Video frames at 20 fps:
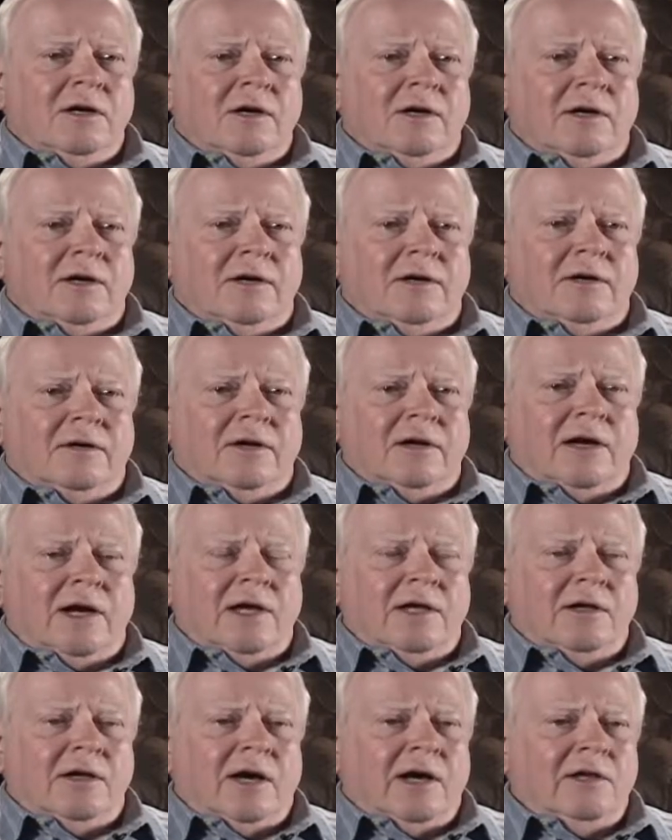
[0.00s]
Uh,
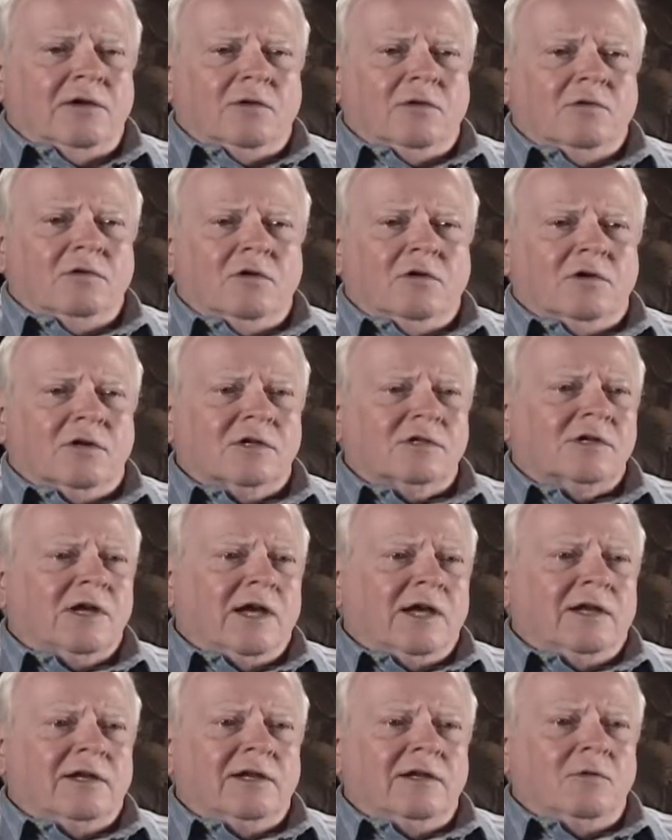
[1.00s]
I, I don't know
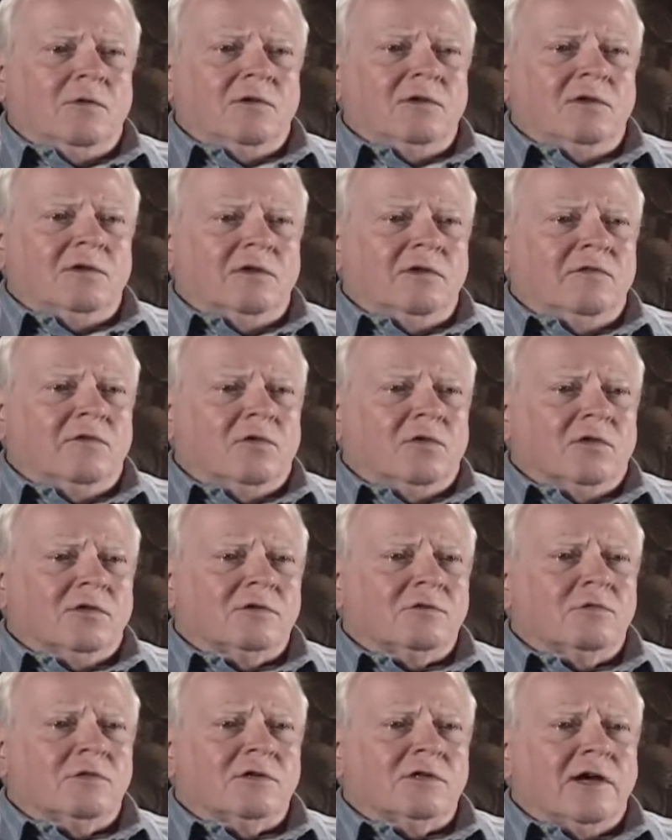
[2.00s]
exactly when the
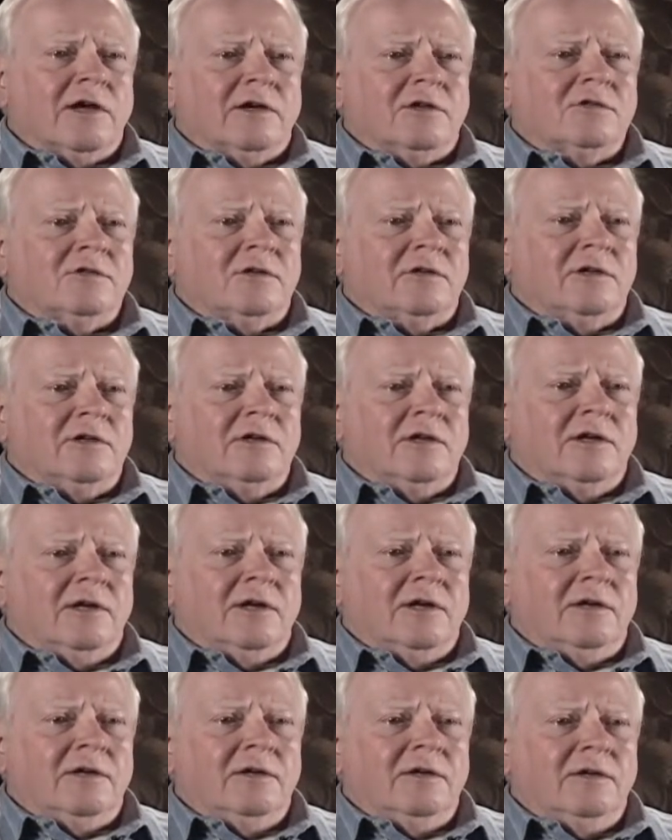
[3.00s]
divorce was actually
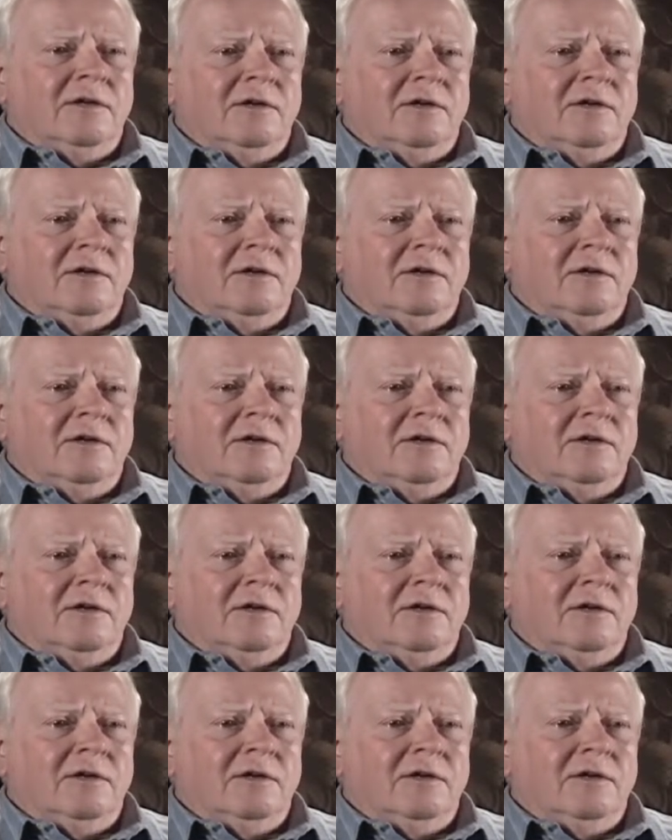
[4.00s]
done,